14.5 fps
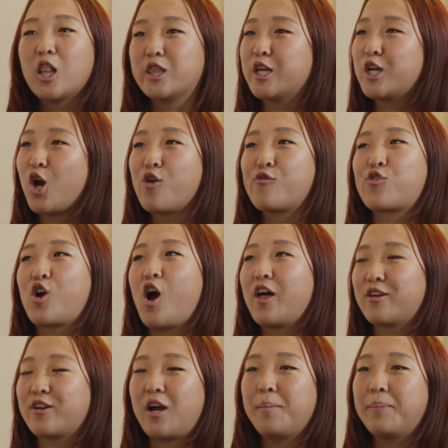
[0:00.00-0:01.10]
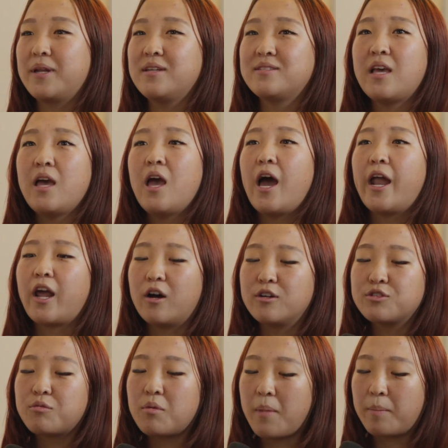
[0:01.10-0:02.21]
LeetCode for other companies. And I
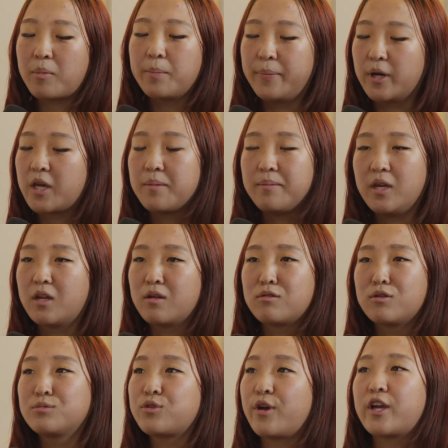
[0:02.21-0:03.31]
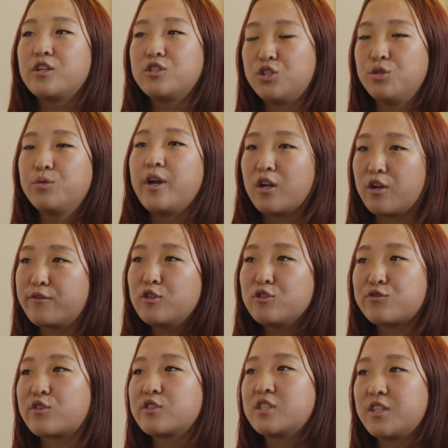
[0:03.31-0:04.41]
also remember booking meeting rooms so I could do interviews
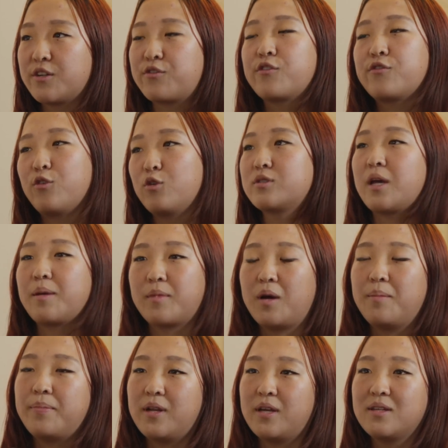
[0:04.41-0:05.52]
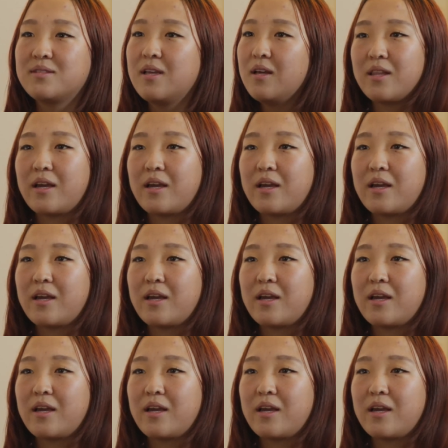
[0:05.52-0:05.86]
for different full-time companies.